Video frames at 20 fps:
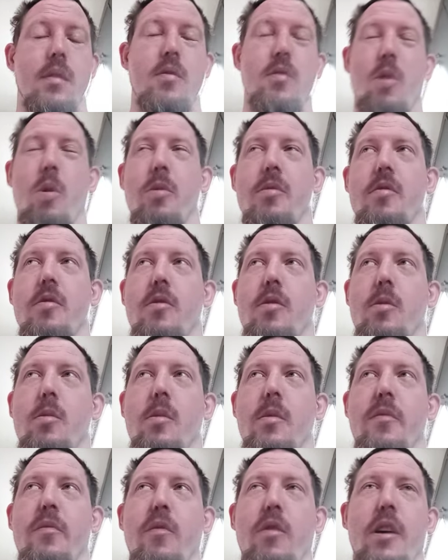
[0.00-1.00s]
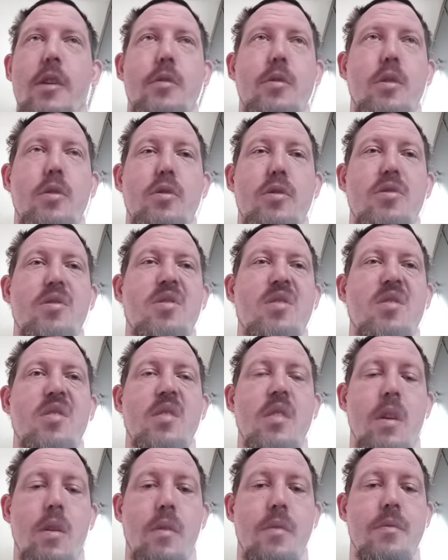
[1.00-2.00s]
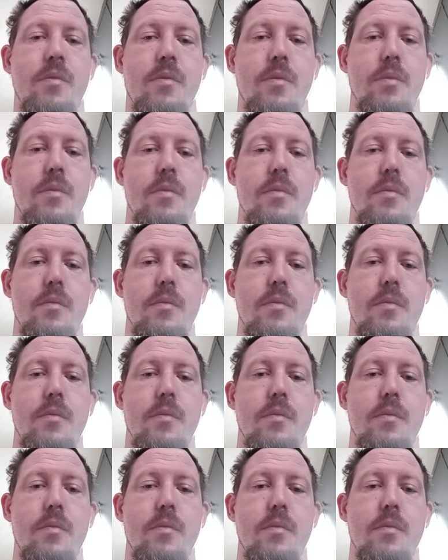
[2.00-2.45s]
It's always good to reflect on yourself.